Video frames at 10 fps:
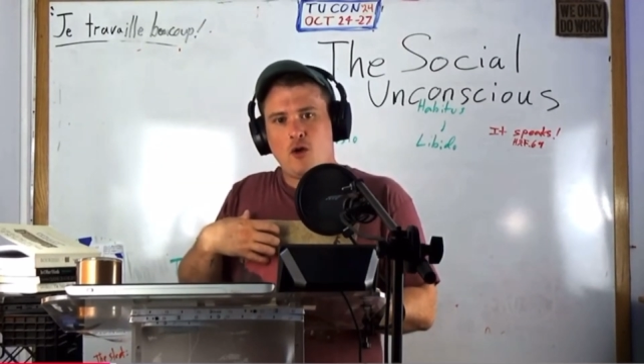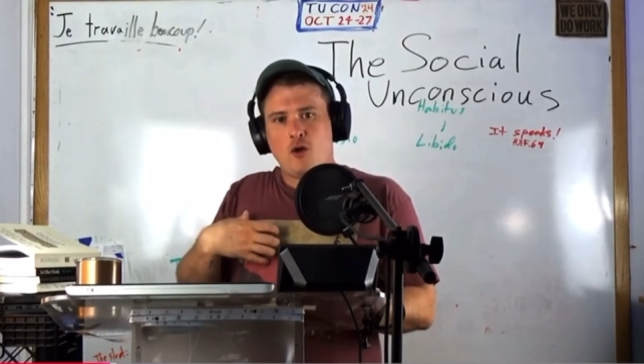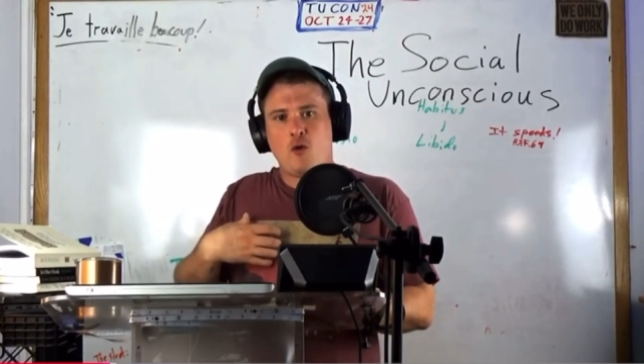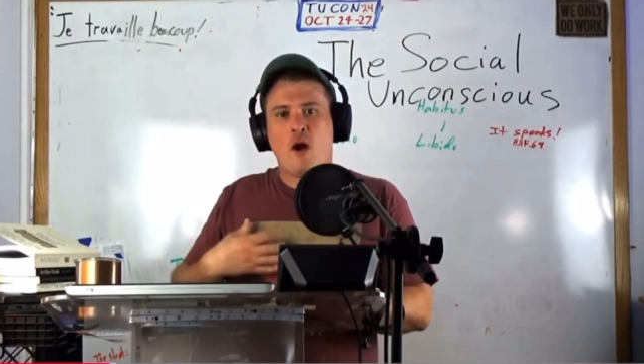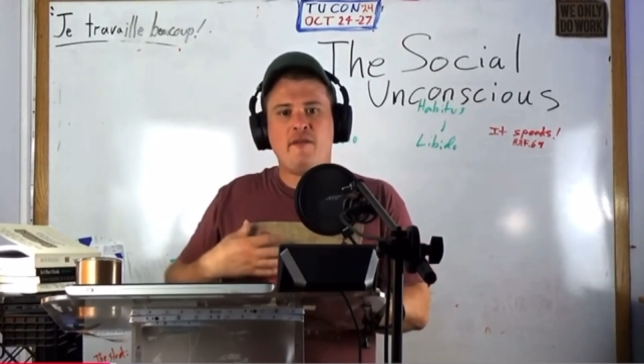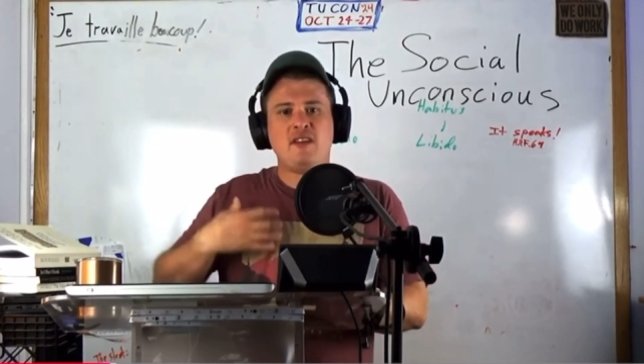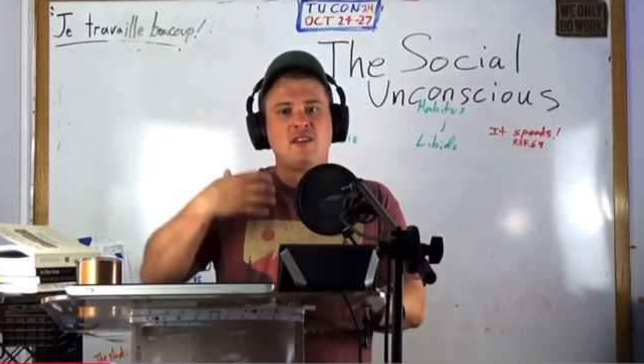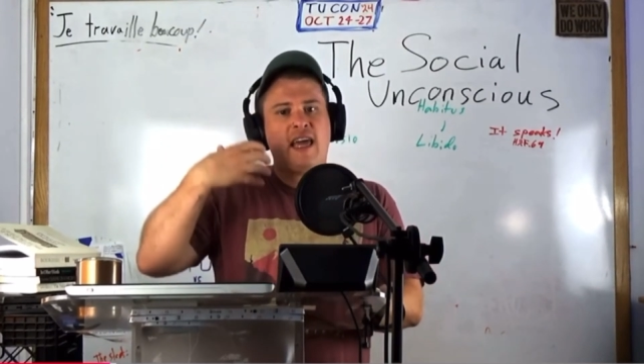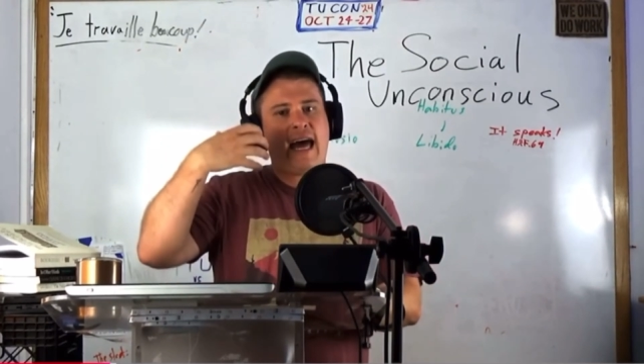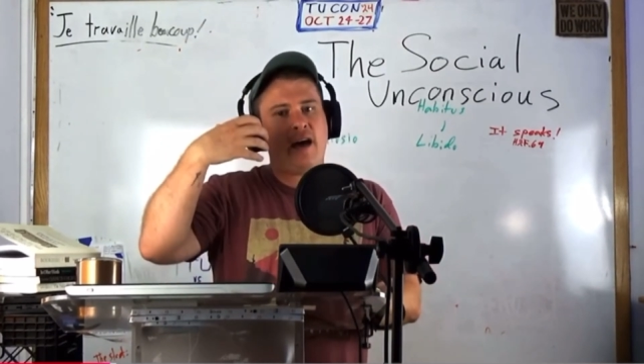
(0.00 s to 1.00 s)
who
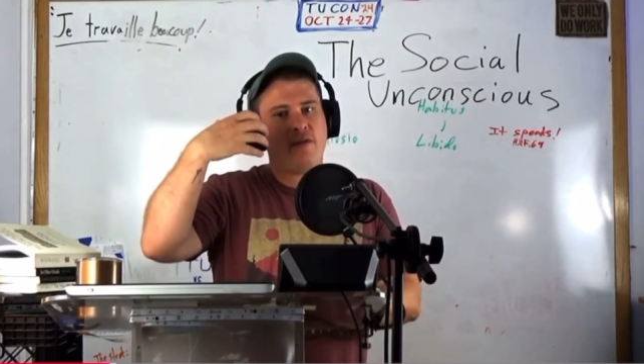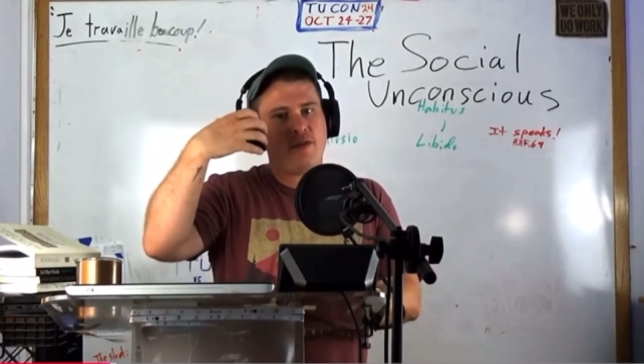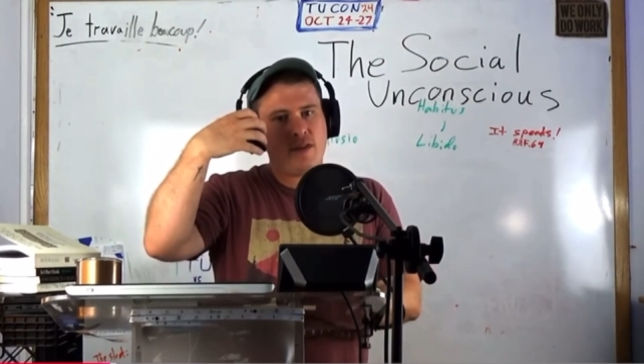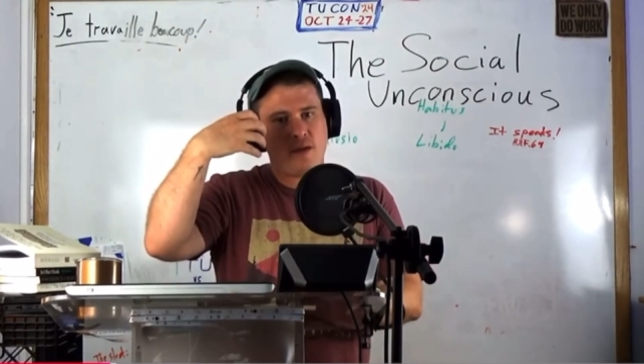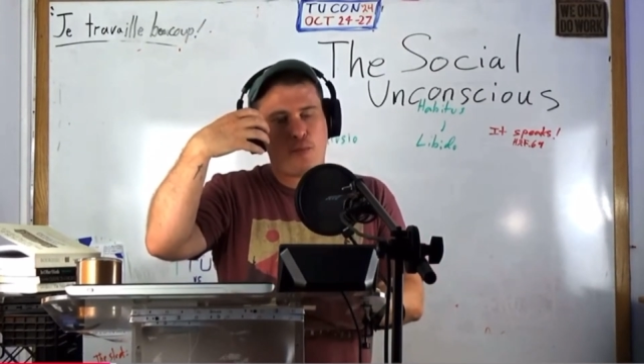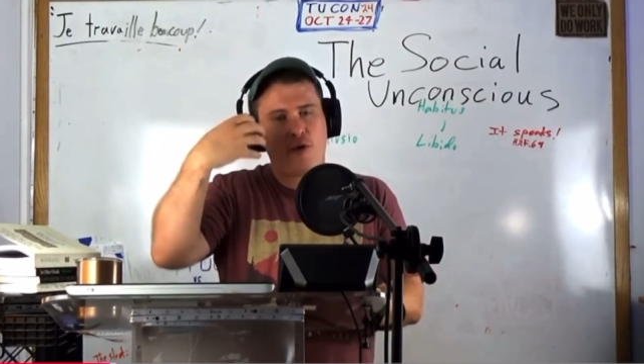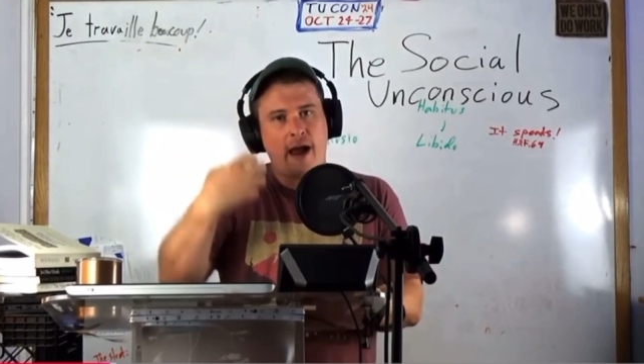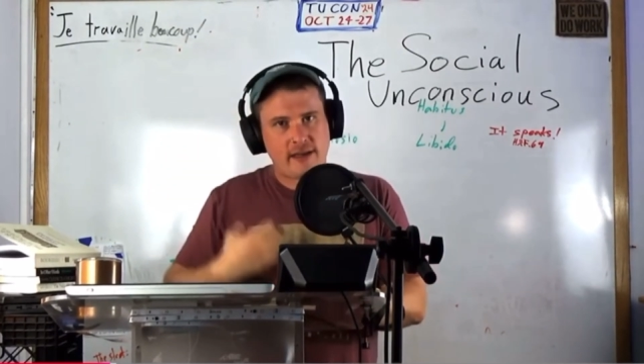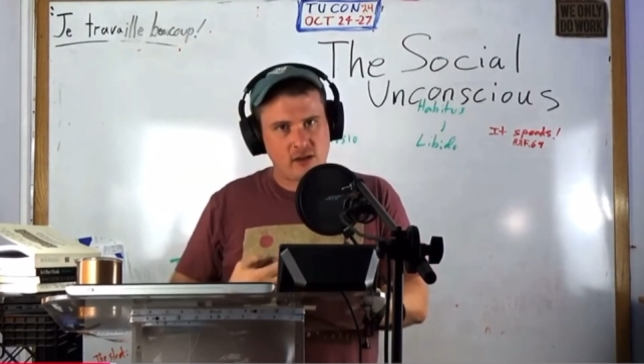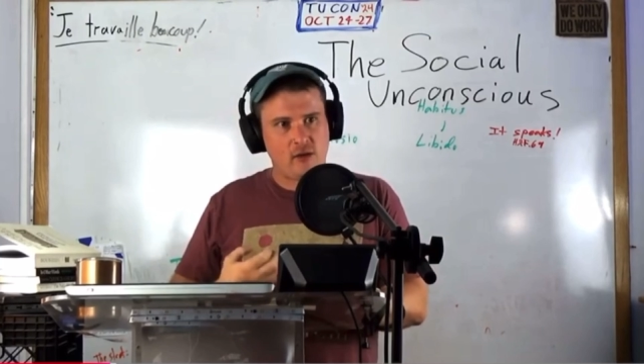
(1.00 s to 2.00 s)
obviously have the
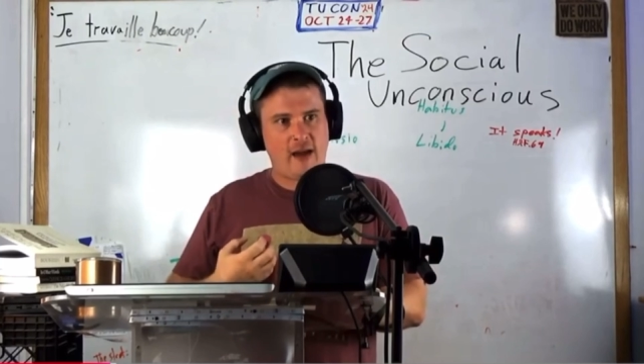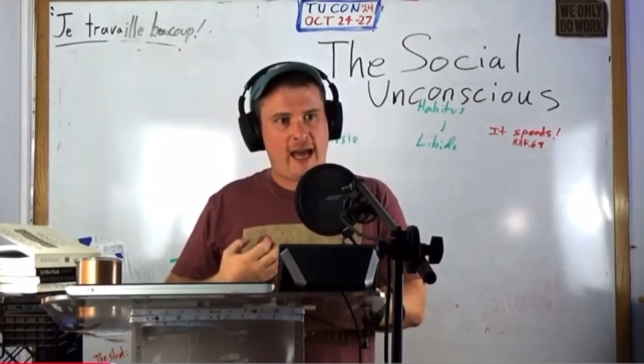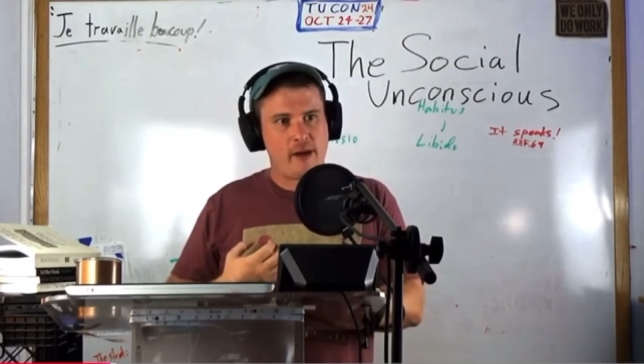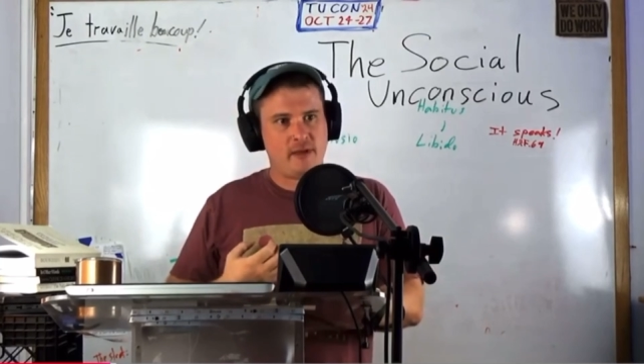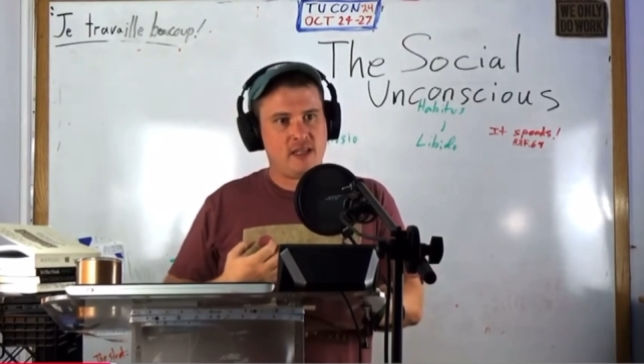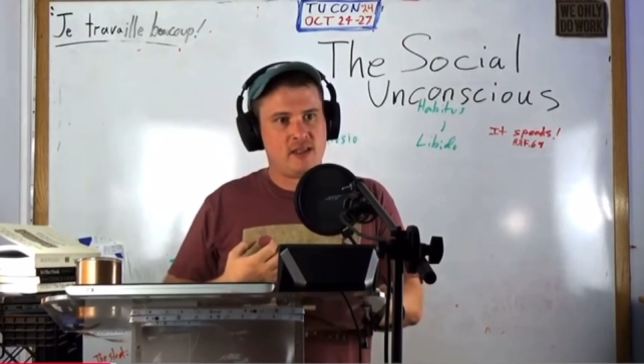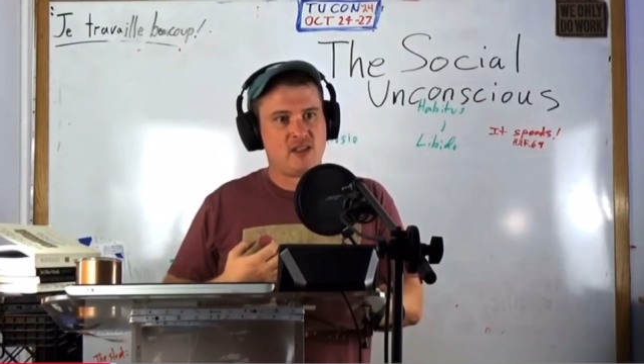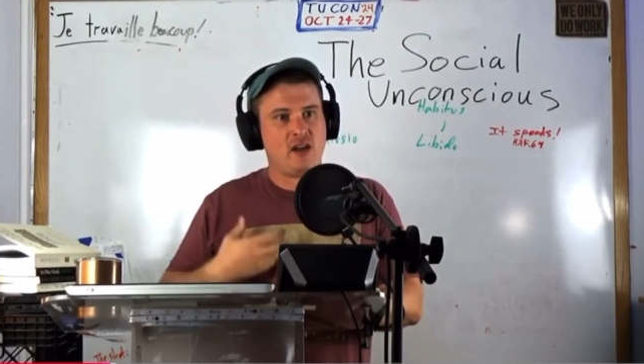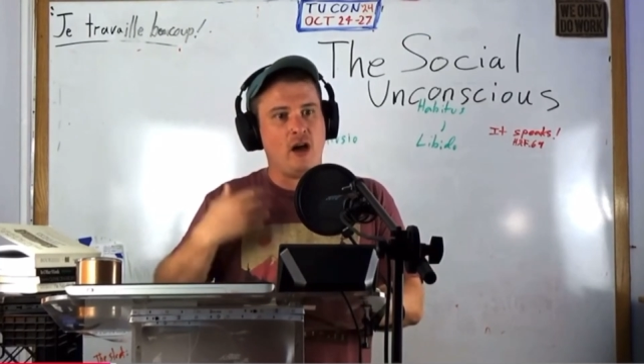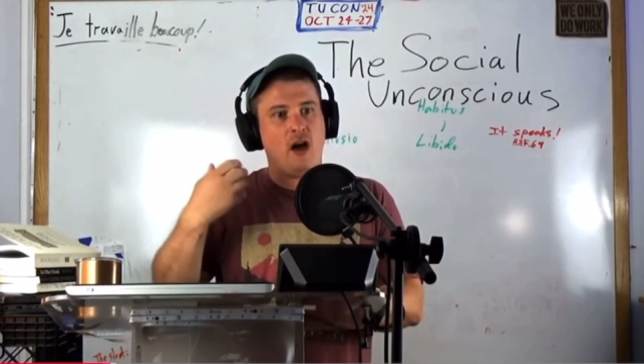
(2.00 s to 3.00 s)
practical
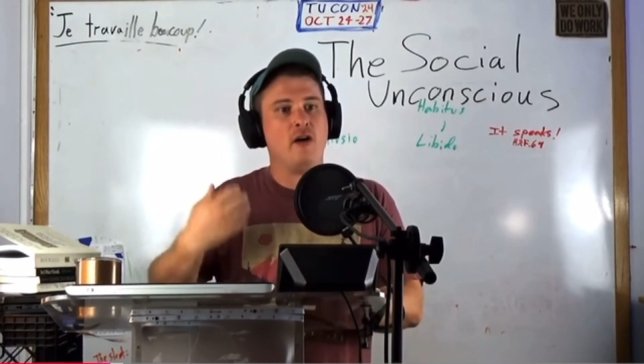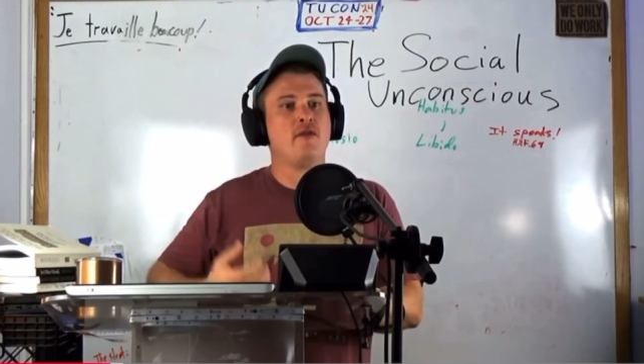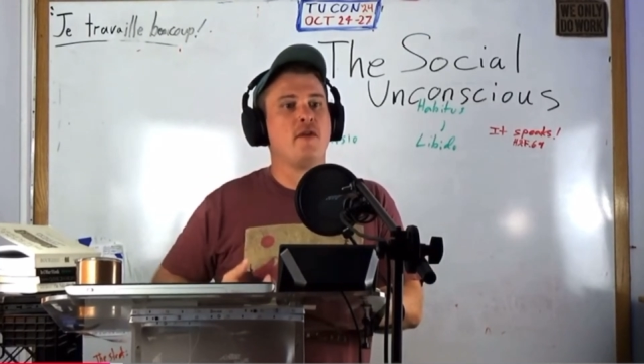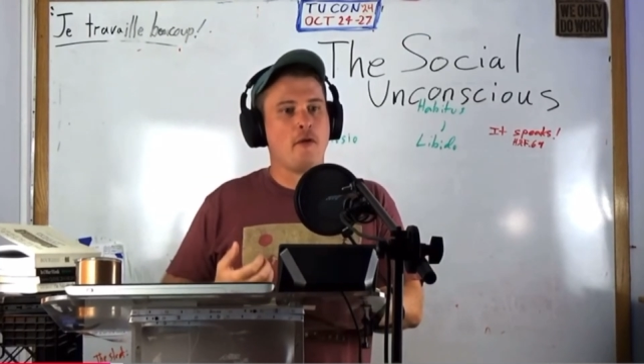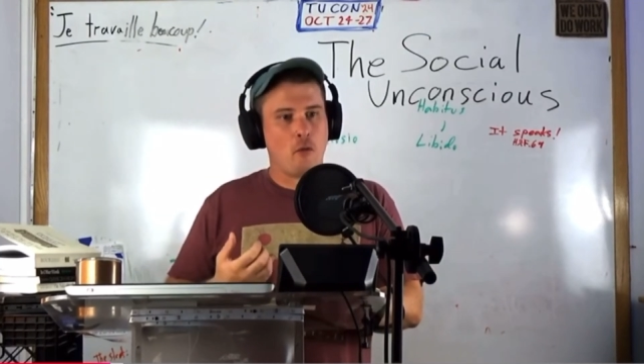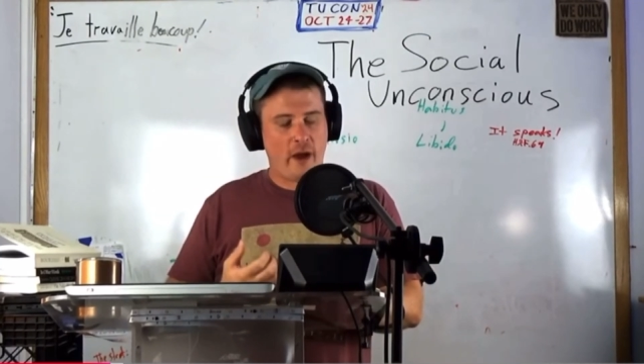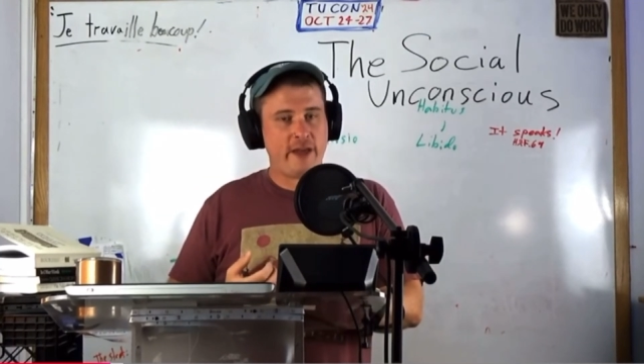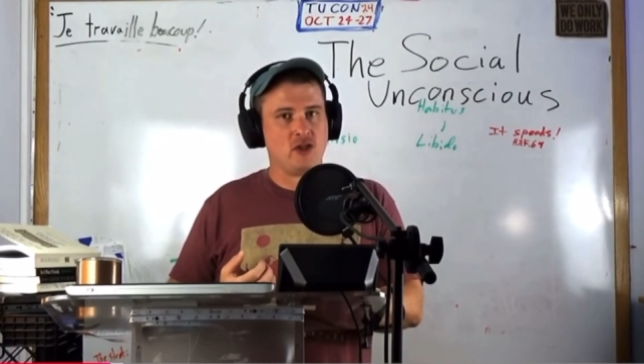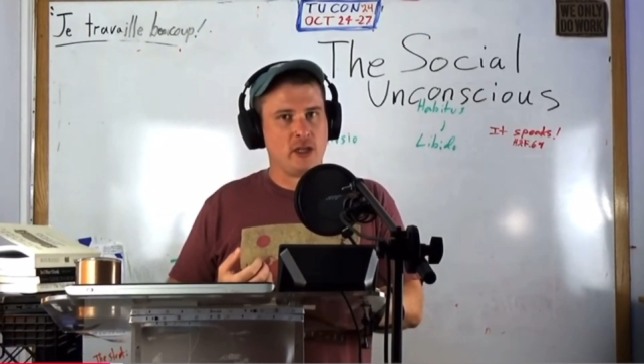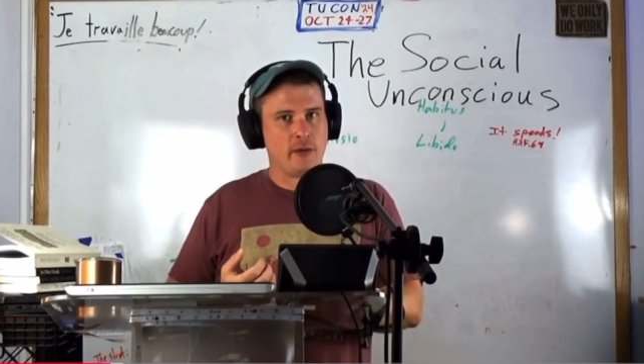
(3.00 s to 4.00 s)
habitus of
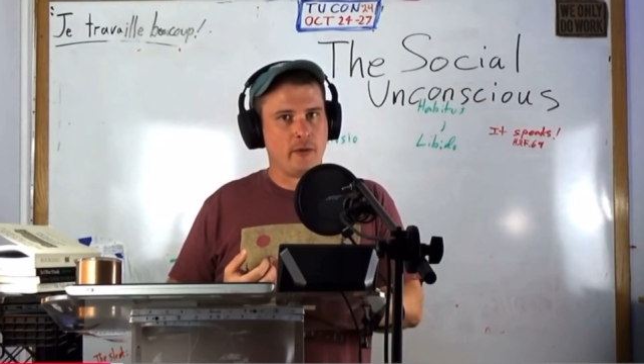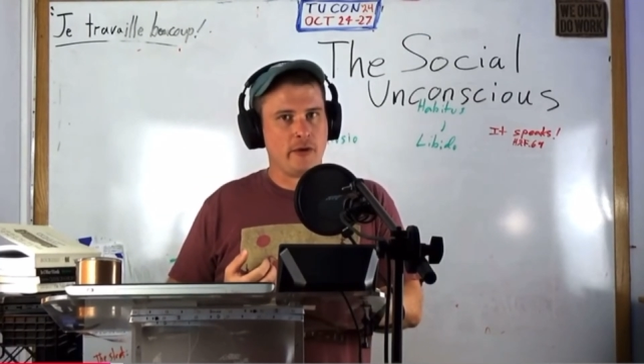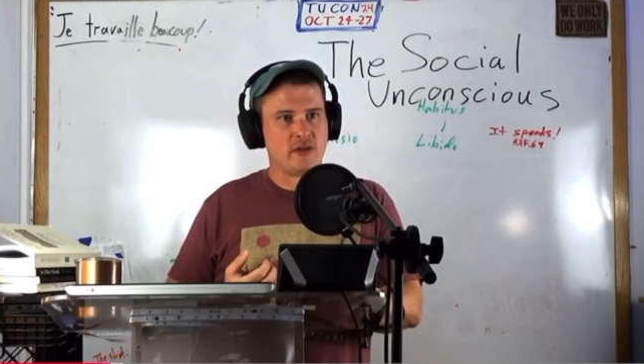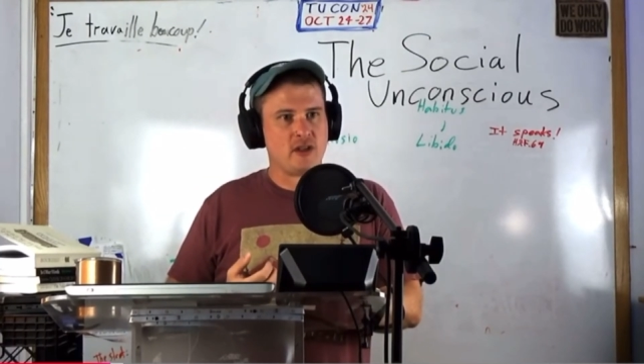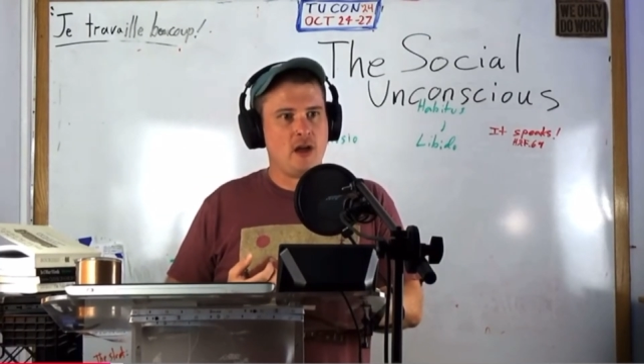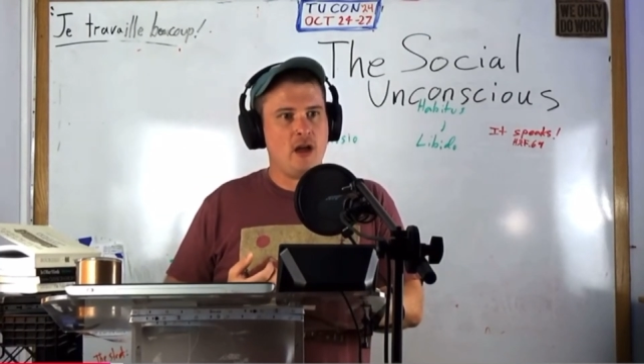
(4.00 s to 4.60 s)
wage laborers,